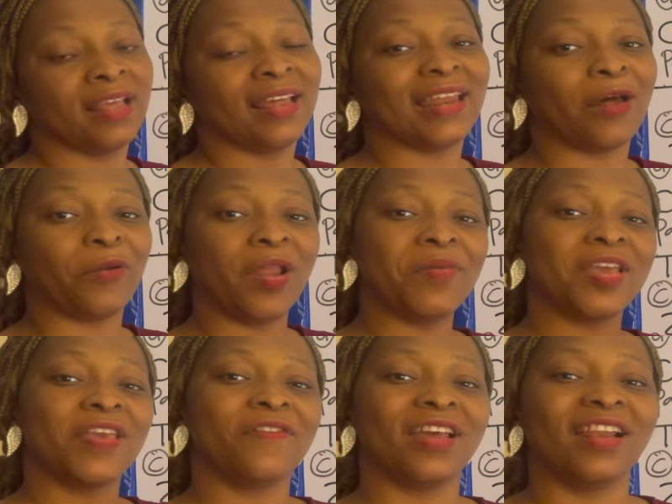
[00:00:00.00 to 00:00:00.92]
Now let me
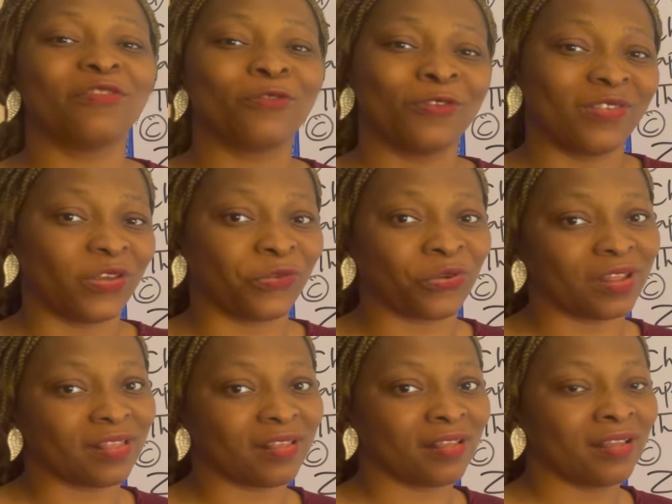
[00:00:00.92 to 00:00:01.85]
give you a little
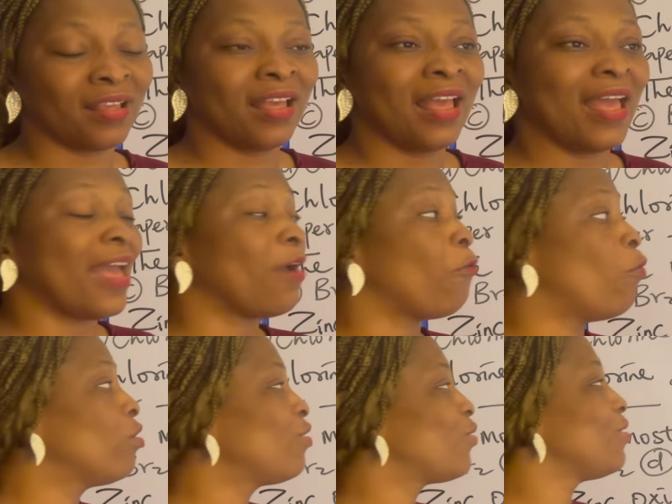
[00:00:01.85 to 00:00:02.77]
secret. Once you